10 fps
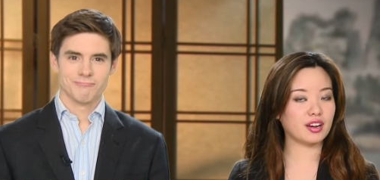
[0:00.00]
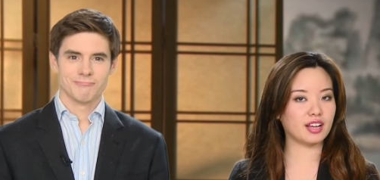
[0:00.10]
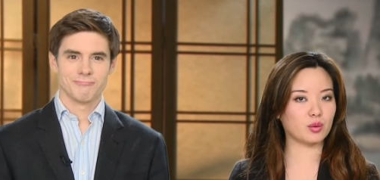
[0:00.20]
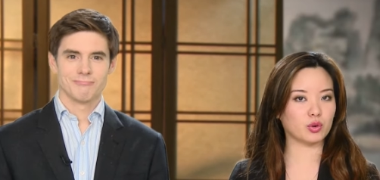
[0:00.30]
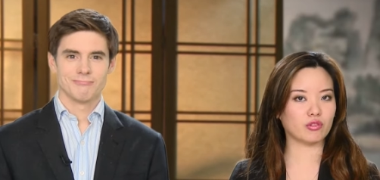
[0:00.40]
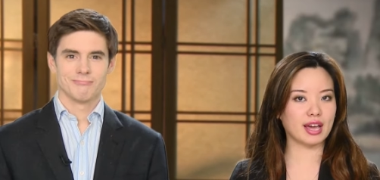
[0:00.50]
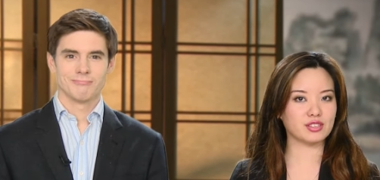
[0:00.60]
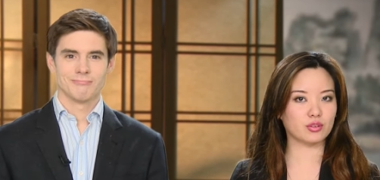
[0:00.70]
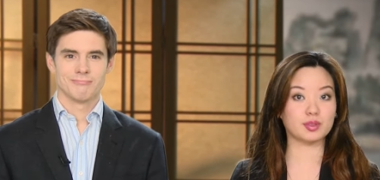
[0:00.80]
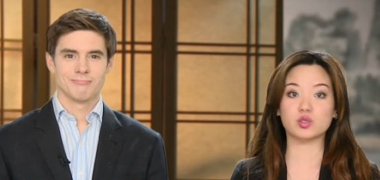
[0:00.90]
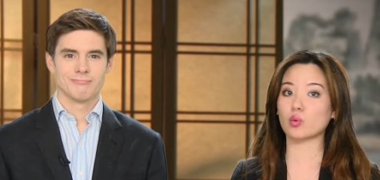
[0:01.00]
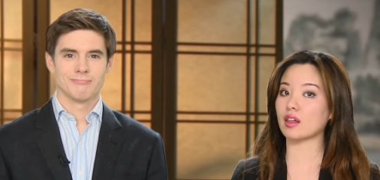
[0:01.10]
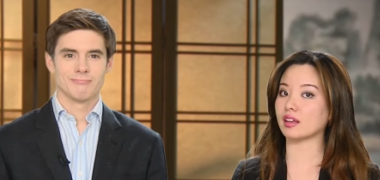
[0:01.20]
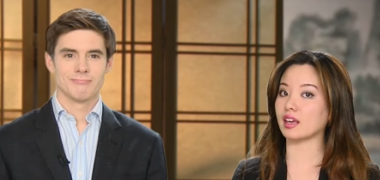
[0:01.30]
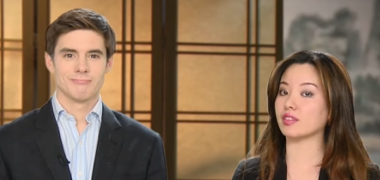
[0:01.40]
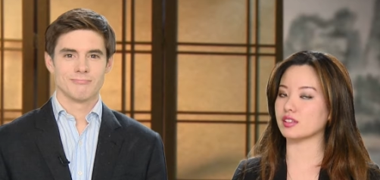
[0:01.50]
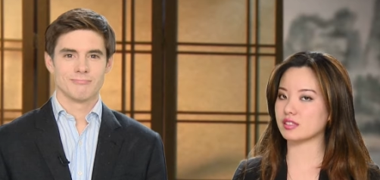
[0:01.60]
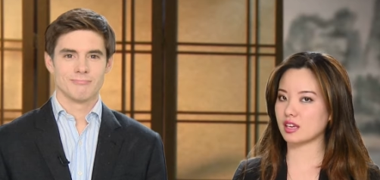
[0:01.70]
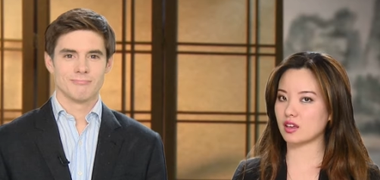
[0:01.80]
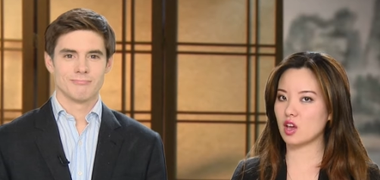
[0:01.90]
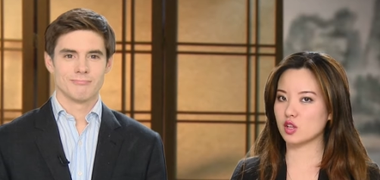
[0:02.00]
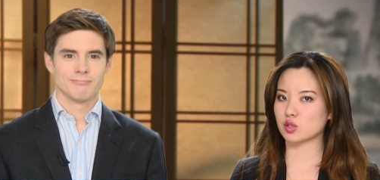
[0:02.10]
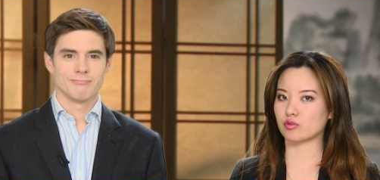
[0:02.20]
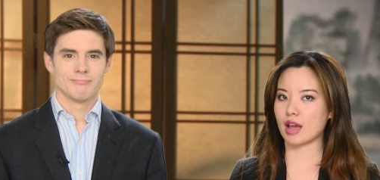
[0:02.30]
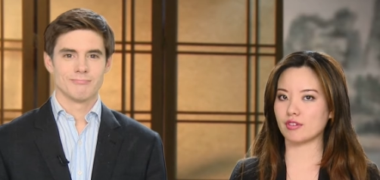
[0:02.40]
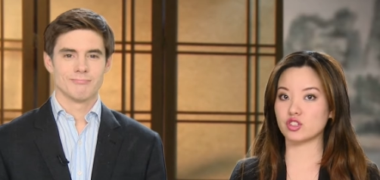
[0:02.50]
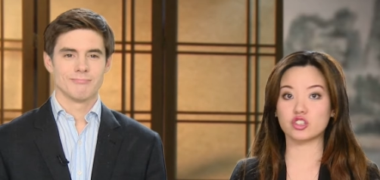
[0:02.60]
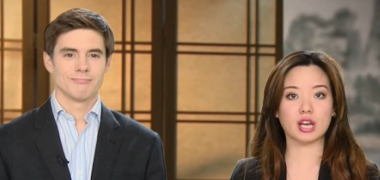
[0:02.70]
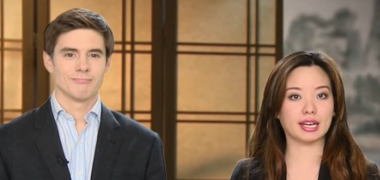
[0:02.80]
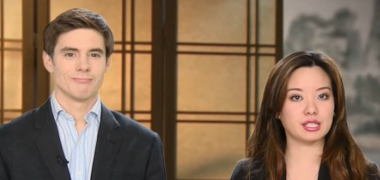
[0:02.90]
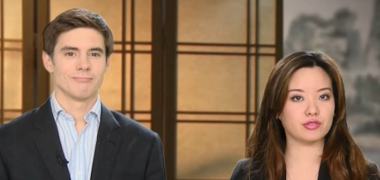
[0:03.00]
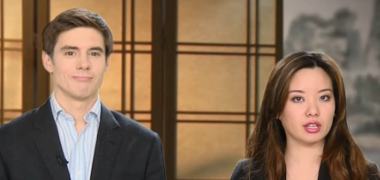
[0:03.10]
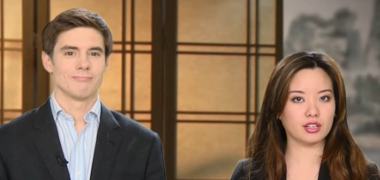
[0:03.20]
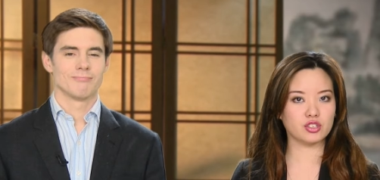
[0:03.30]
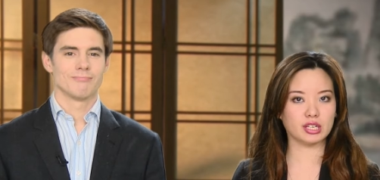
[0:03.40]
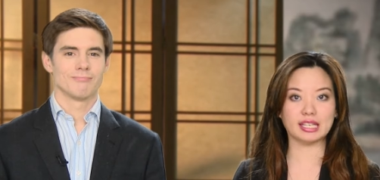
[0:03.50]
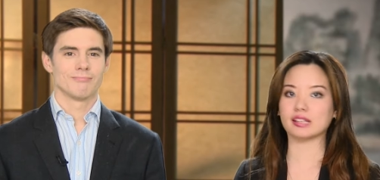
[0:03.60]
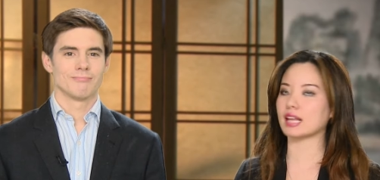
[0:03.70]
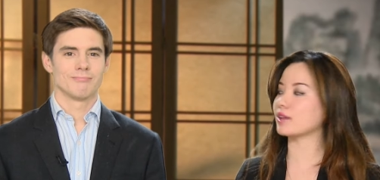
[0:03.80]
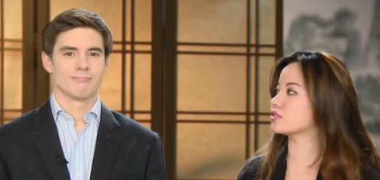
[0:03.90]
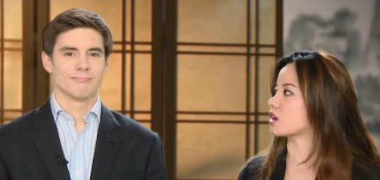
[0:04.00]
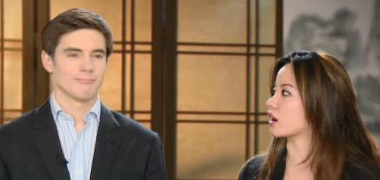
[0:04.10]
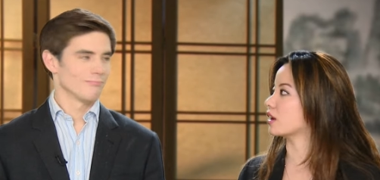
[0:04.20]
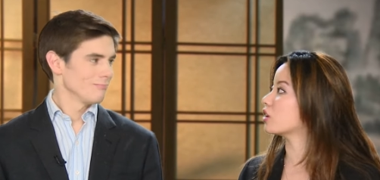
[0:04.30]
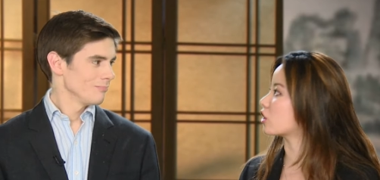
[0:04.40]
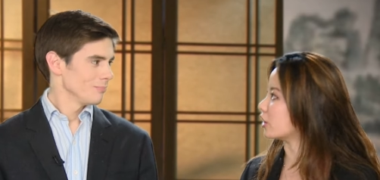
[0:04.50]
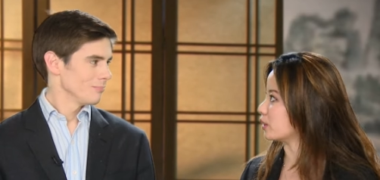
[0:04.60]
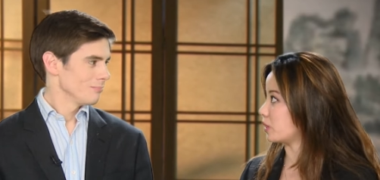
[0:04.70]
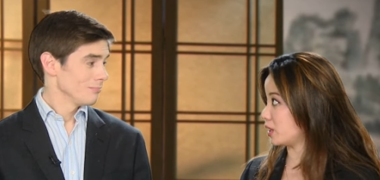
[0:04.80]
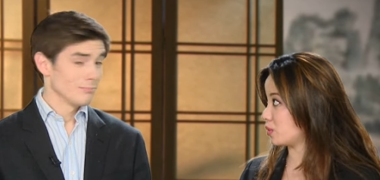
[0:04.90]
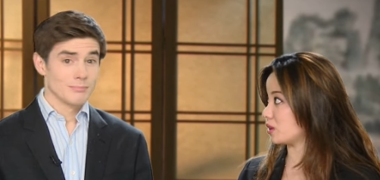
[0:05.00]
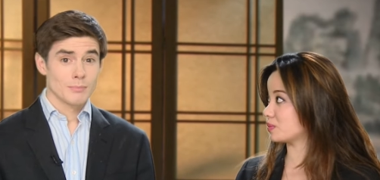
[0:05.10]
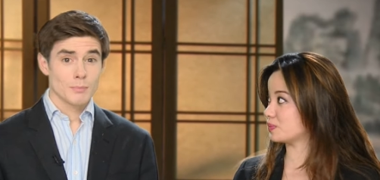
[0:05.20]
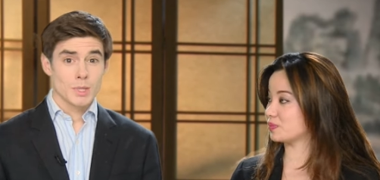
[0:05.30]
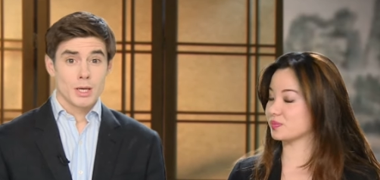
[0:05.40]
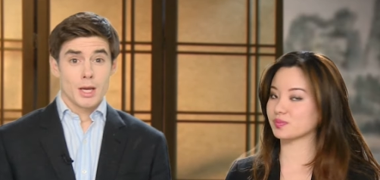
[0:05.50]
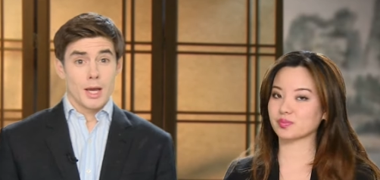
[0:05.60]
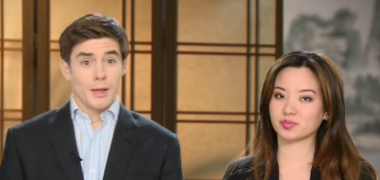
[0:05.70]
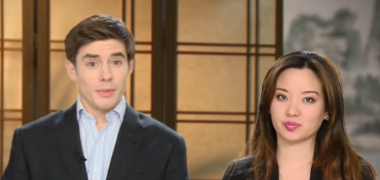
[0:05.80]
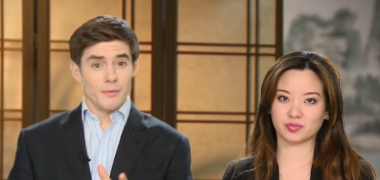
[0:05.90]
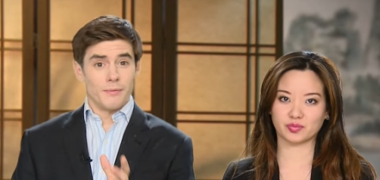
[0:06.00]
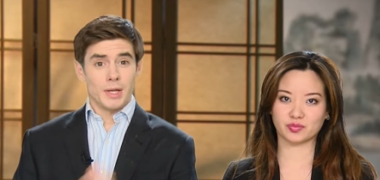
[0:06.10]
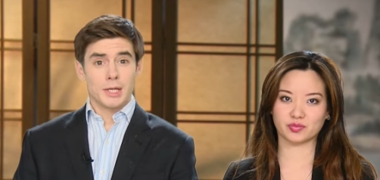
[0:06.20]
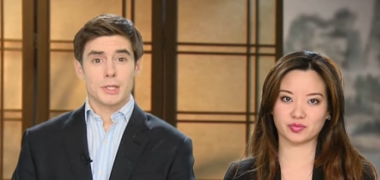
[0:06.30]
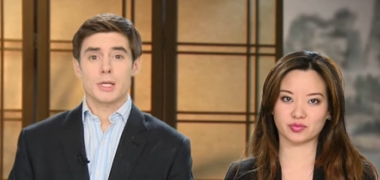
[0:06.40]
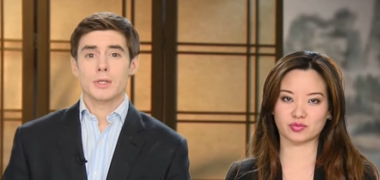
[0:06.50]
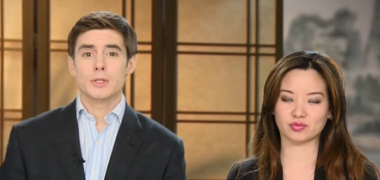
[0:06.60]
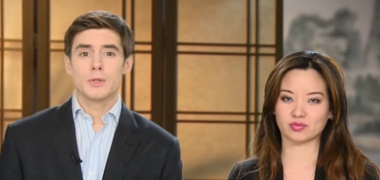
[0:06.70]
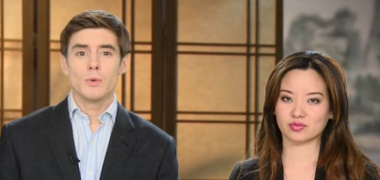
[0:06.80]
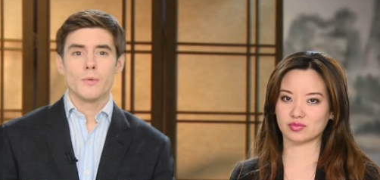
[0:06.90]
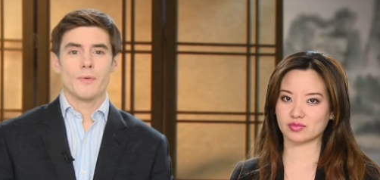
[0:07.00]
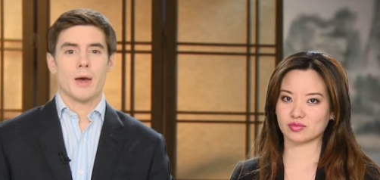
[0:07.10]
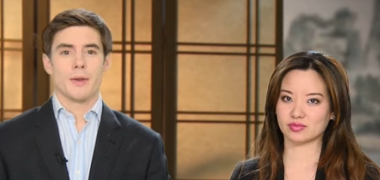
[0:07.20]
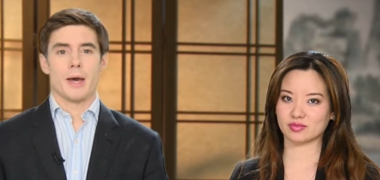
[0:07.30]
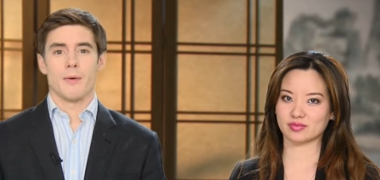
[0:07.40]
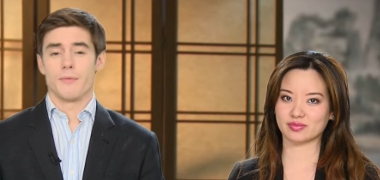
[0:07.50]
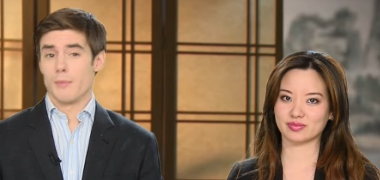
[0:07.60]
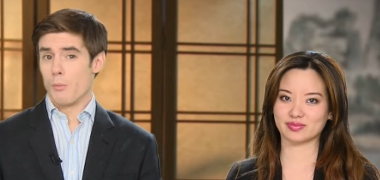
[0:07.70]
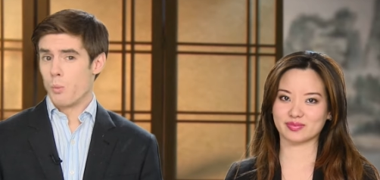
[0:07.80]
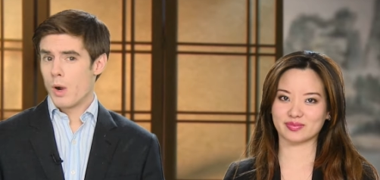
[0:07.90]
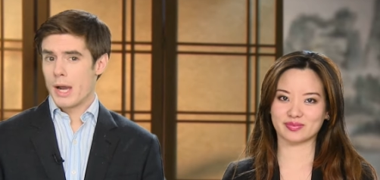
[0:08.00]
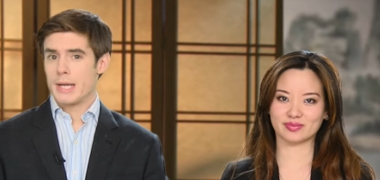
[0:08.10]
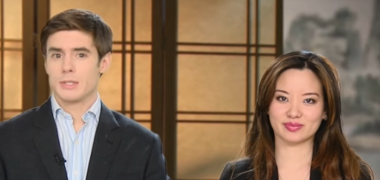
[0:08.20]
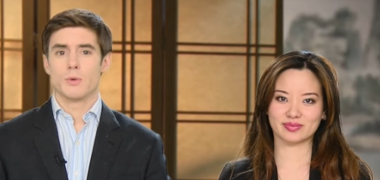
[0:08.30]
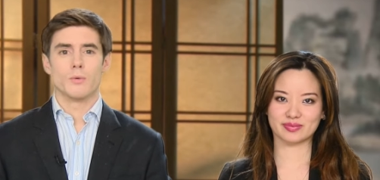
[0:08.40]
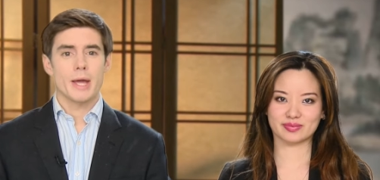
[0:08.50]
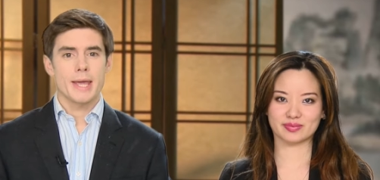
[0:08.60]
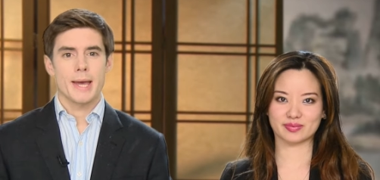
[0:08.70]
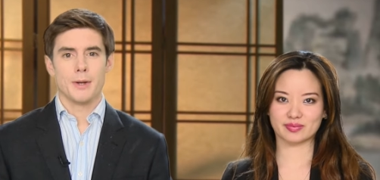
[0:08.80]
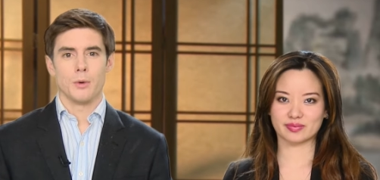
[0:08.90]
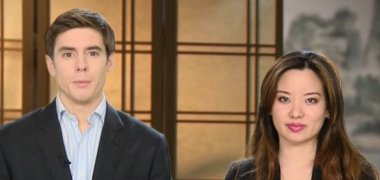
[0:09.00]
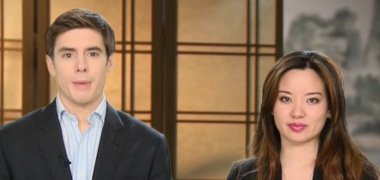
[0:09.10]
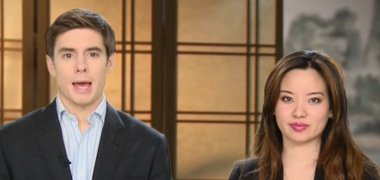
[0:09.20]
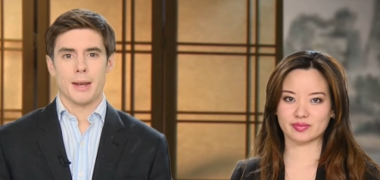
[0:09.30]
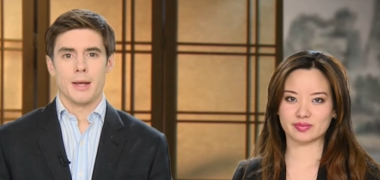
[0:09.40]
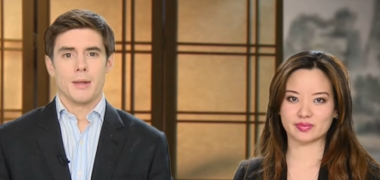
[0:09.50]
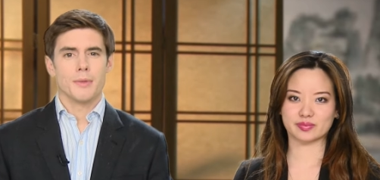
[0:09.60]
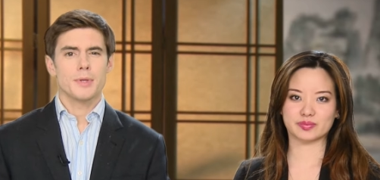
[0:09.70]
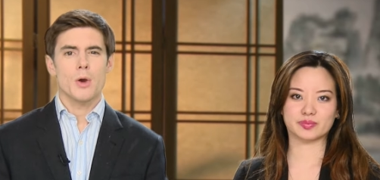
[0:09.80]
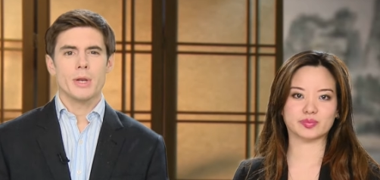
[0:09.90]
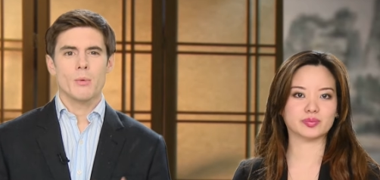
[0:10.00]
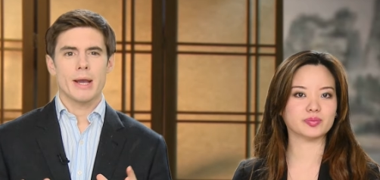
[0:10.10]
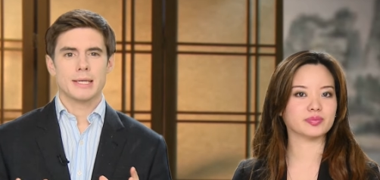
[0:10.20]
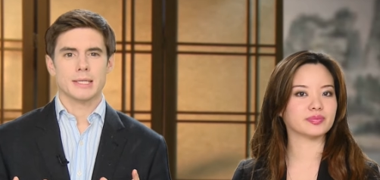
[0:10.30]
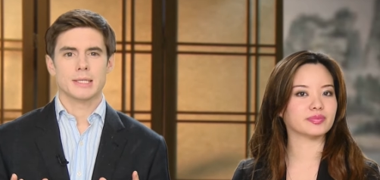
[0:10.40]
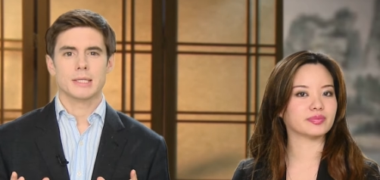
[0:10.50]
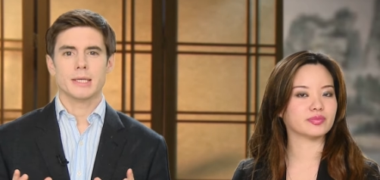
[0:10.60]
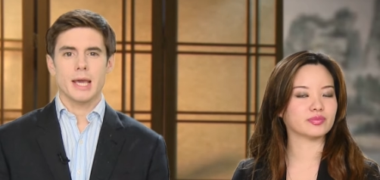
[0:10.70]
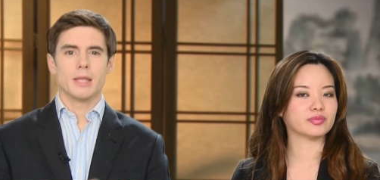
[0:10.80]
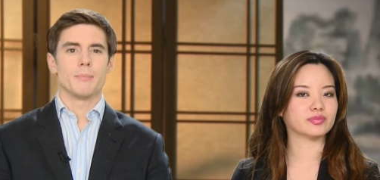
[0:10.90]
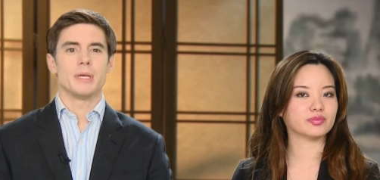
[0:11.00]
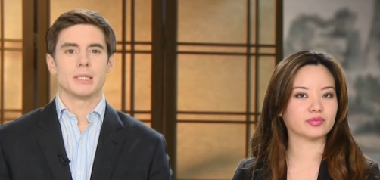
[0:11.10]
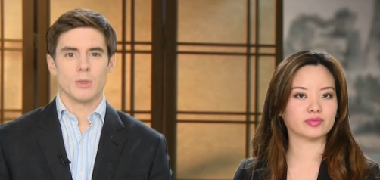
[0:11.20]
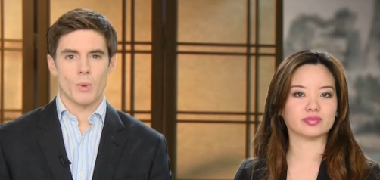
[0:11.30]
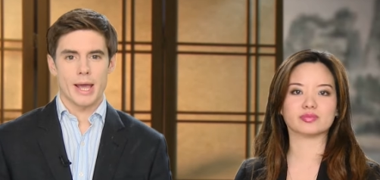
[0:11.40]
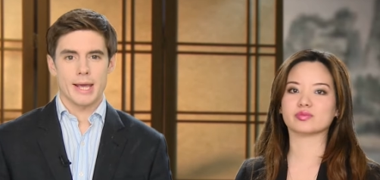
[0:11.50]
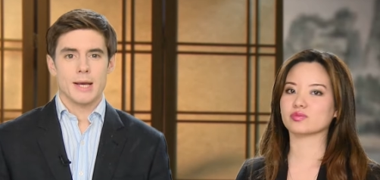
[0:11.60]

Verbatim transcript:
Speaker 1: Nian would rise from its dwelling in the sea to ravage a Chinese village, eating livestock and hurting people.
Speaker 2: The villagers soon found out from a wise grey-haired old man that the only way to scare the beast away